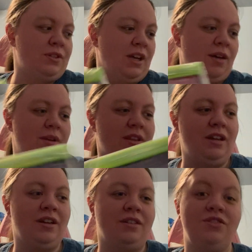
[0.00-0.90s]
tell me that,
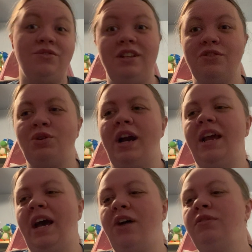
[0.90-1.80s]
yeah, I do need to try
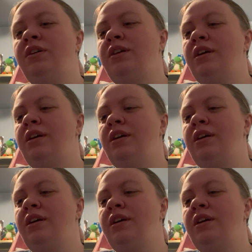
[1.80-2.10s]
it out,